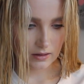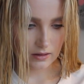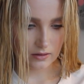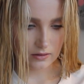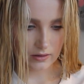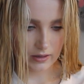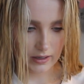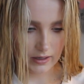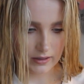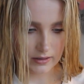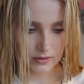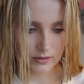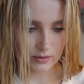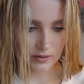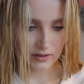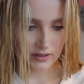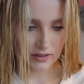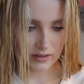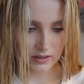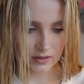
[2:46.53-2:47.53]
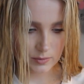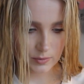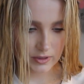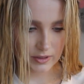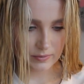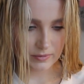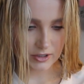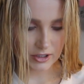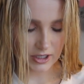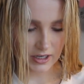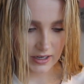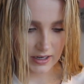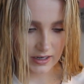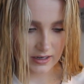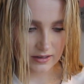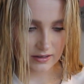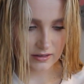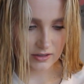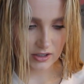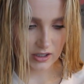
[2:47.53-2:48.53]
Okay, so I think that's pretty much
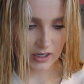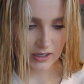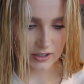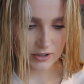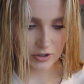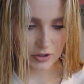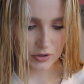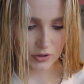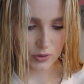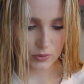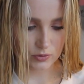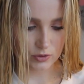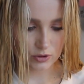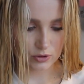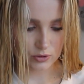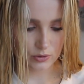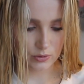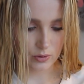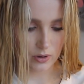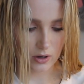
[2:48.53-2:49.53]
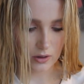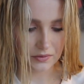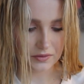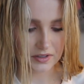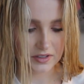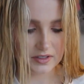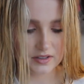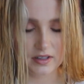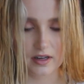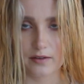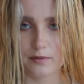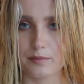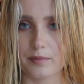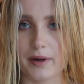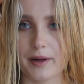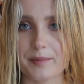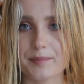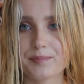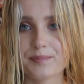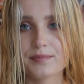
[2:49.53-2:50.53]
it. It kind of just goes through all these stuff,
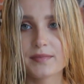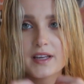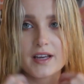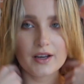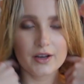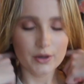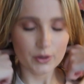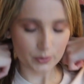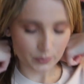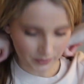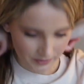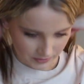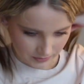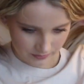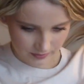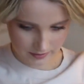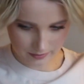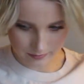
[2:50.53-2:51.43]
but who reads this